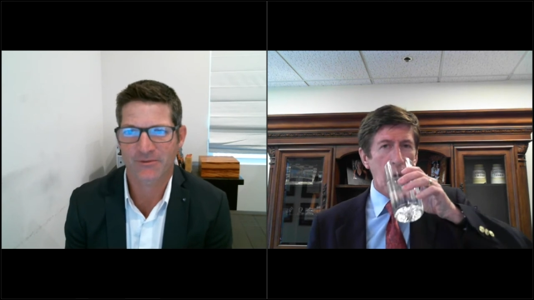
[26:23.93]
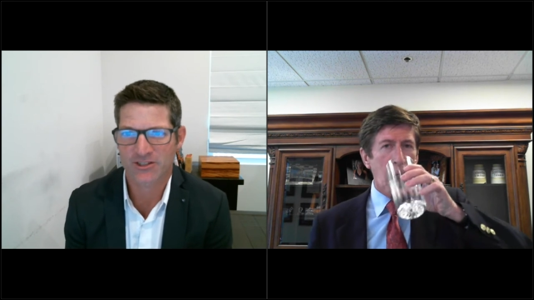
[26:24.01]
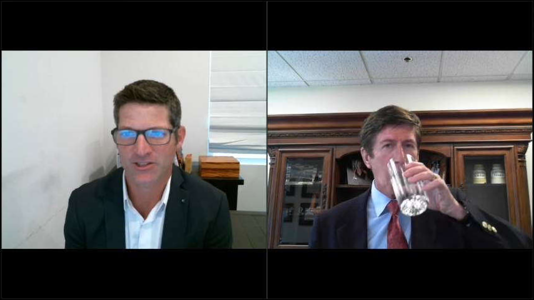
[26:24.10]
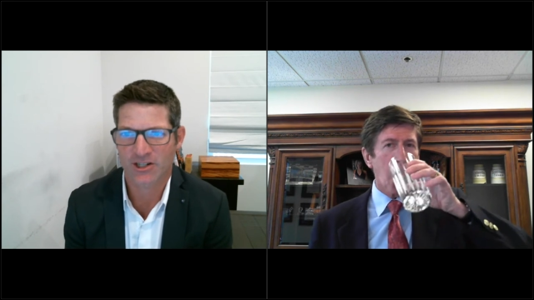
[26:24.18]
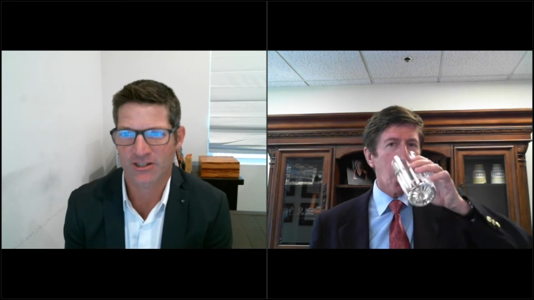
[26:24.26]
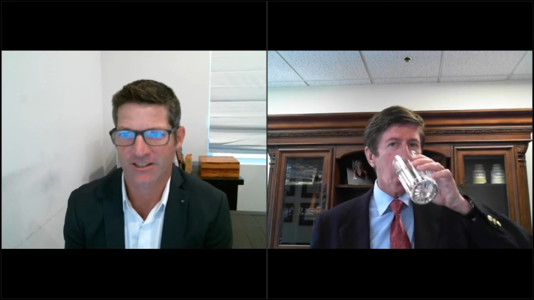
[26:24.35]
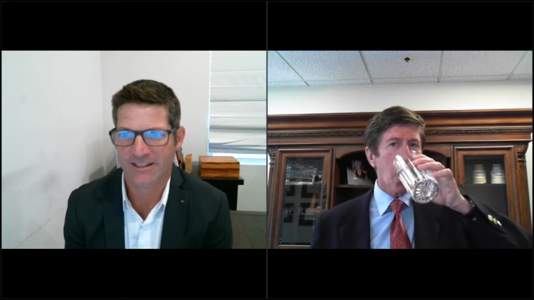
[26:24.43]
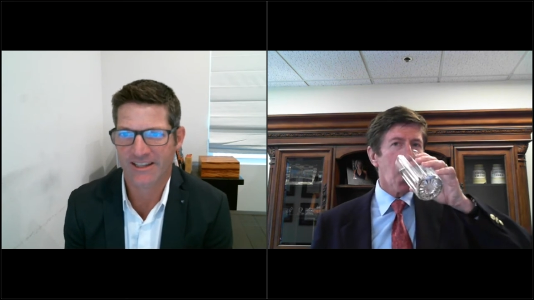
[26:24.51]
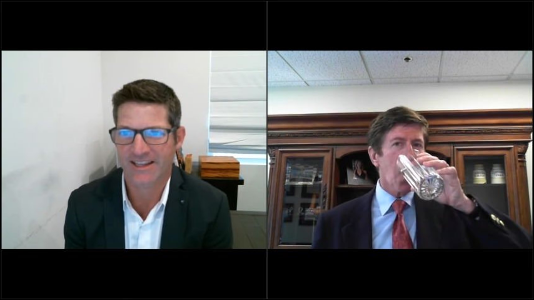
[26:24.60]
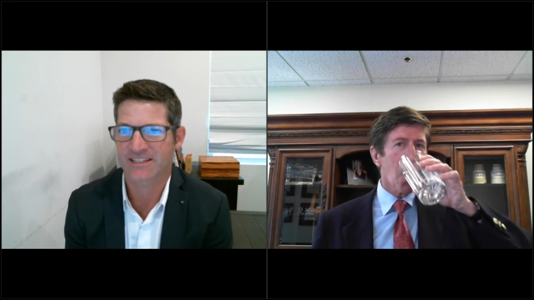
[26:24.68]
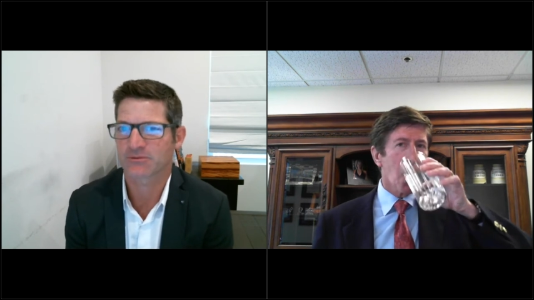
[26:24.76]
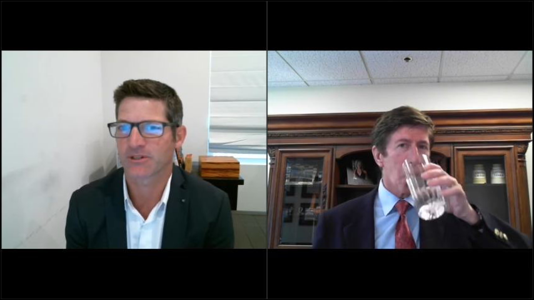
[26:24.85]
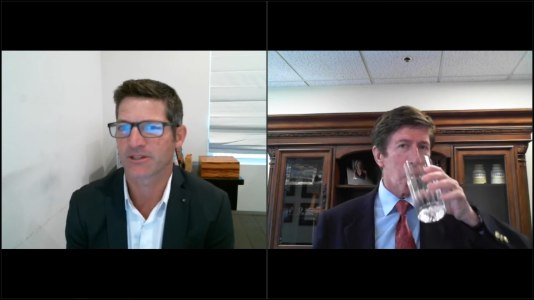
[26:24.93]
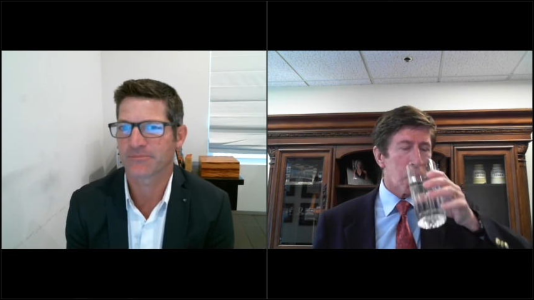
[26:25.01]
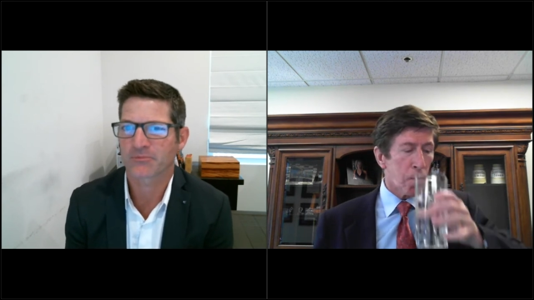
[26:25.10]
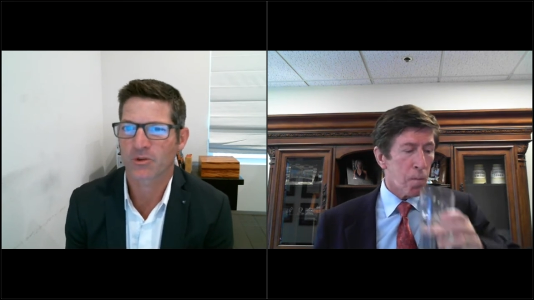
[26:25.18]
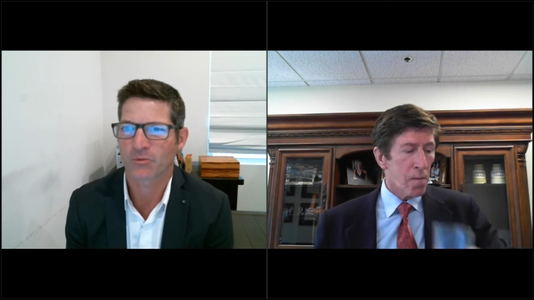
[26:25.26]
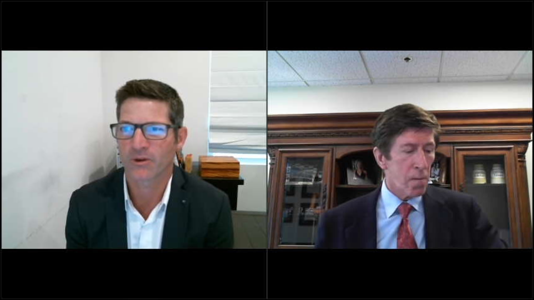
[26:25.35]
Speaker 1: started the case. We
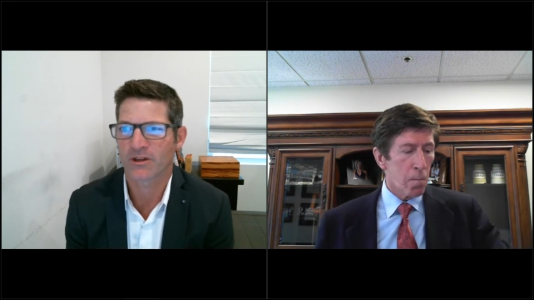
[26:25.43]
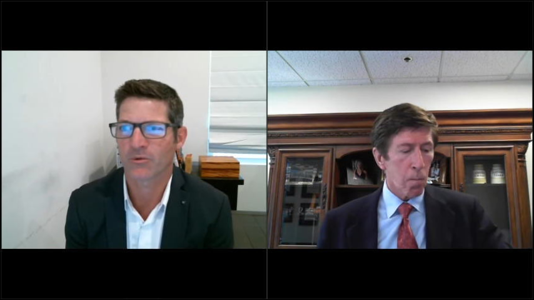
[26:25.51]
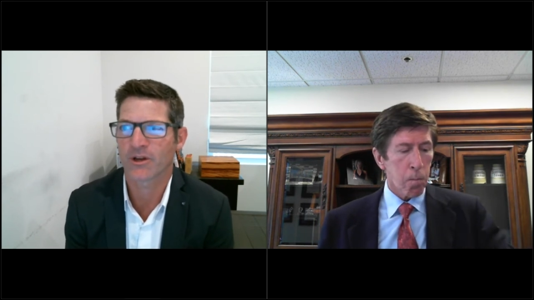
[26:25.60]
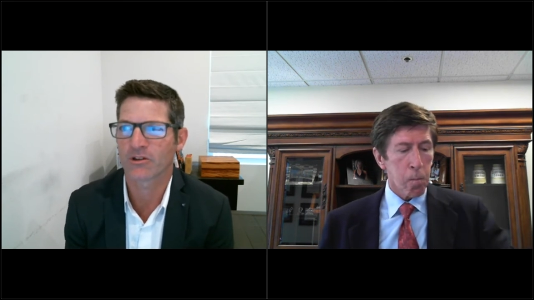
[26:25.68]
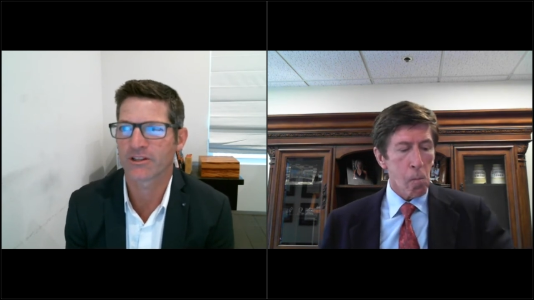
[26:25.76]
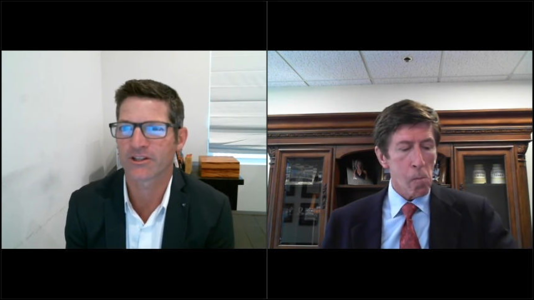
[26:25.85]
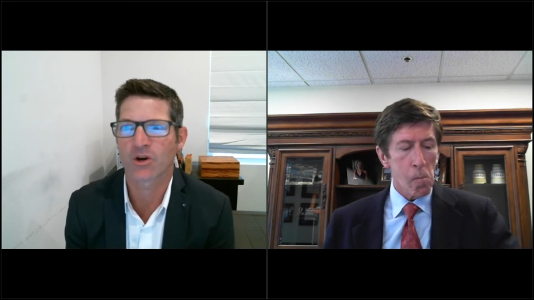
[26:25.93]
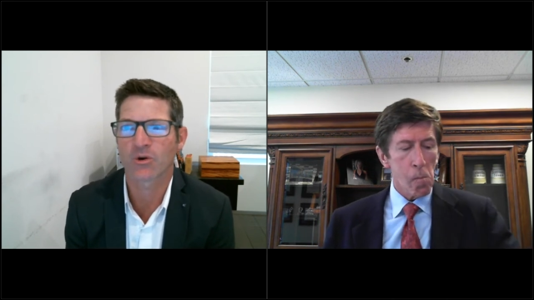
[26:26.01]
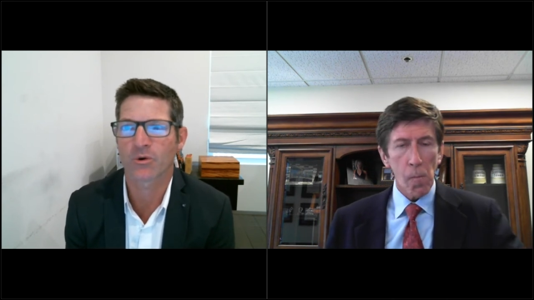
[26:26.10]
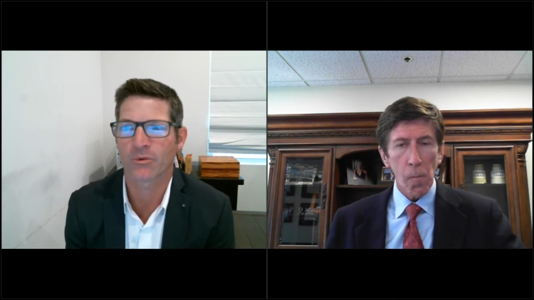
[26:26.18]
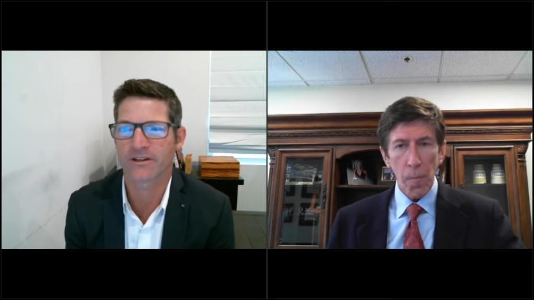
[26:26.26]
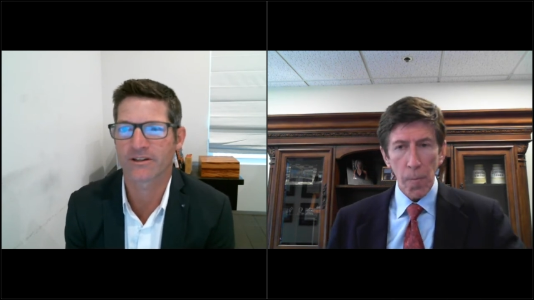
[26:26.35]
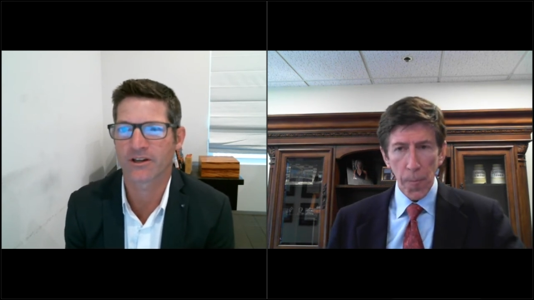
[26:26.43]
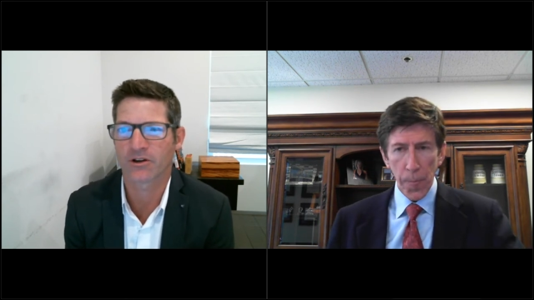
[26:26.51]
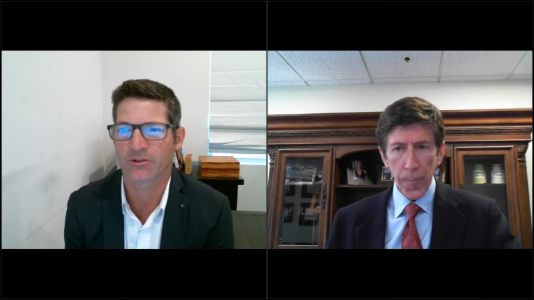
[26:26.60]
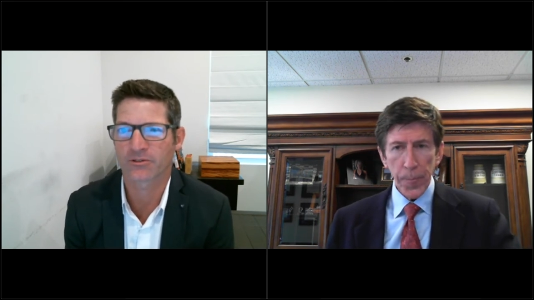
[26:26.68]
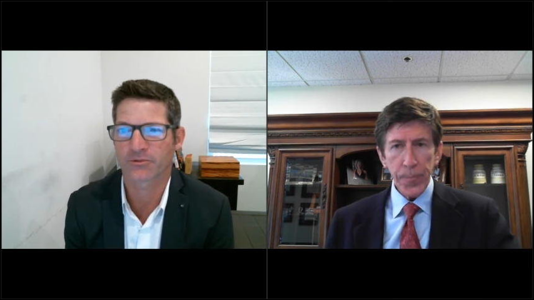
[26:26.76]
we we only know what we know